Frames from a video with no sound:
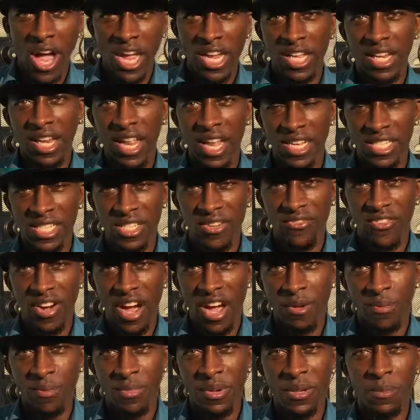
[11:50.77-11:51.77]

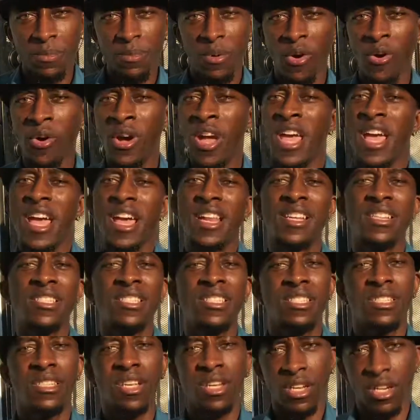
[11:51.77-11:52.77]
classify people, and it's
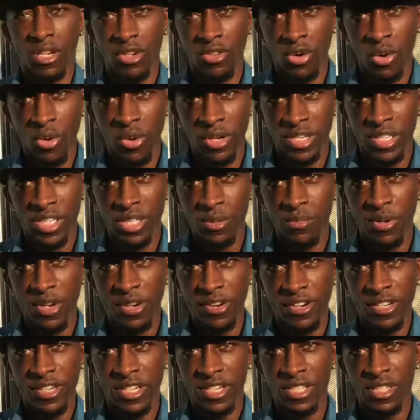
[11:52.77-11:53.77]
still a growing
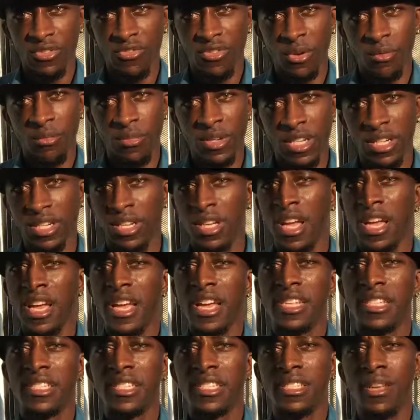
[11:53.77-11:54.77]
experience for me.
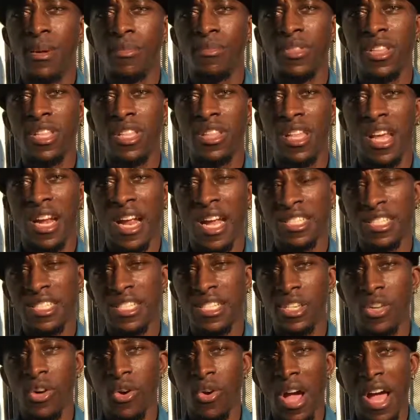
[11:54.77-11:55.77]
It's something that I
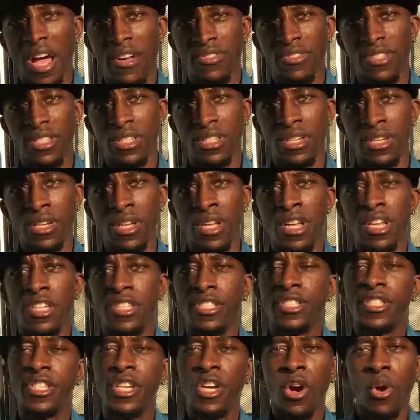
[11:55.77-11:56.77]
still have to
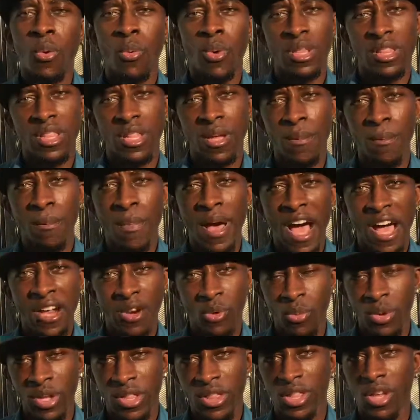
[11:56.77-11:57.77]
deal with and
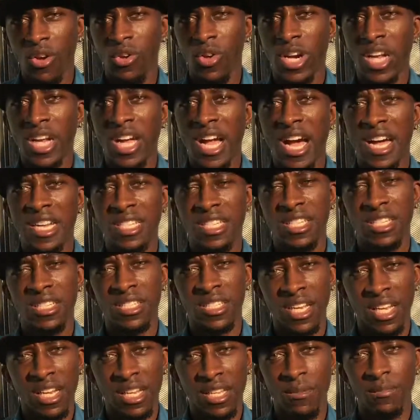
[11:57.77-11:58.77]
battle with on a constant
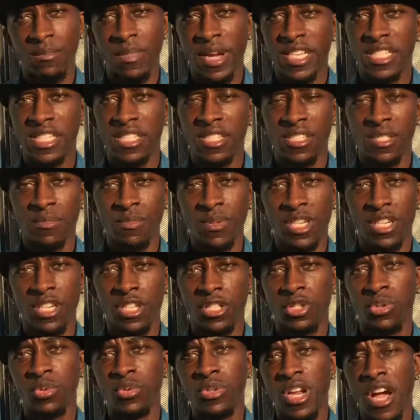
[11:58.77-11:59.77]
daily basis,
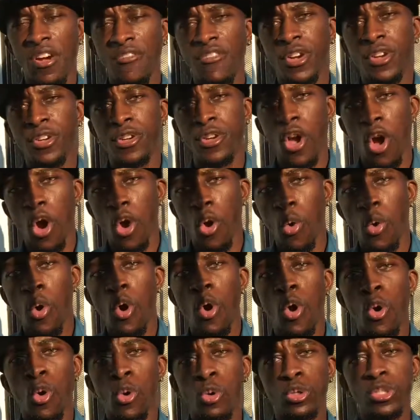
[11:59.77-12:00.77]
because you never know
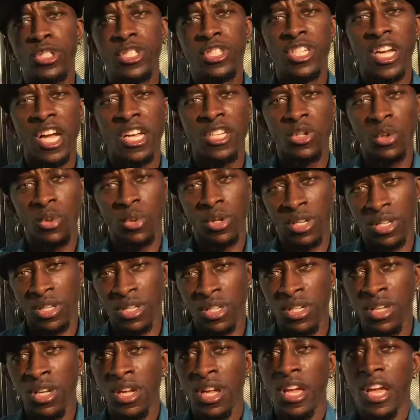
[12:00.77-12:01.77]
who's
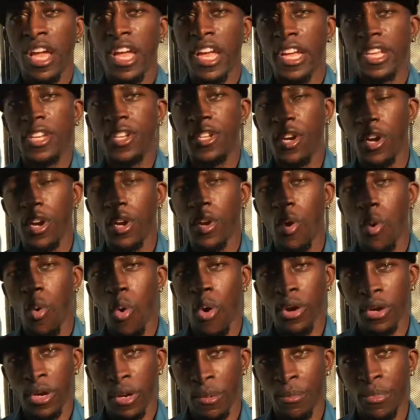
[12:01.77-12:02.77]
genuinely in your
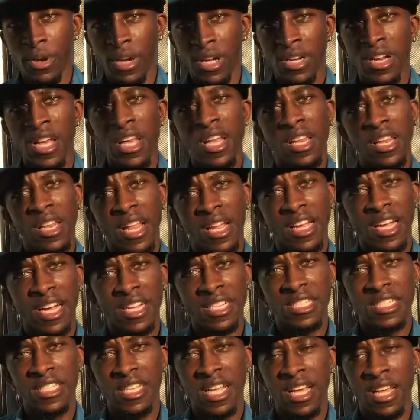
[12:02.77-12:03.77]
corner. But like I
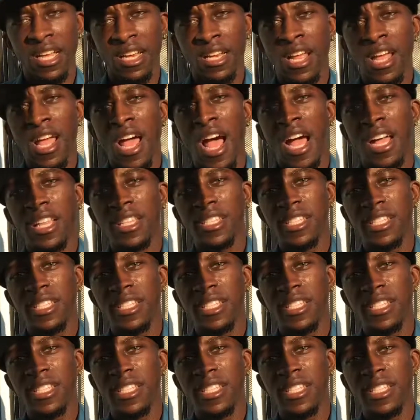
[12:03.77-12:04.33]
said, I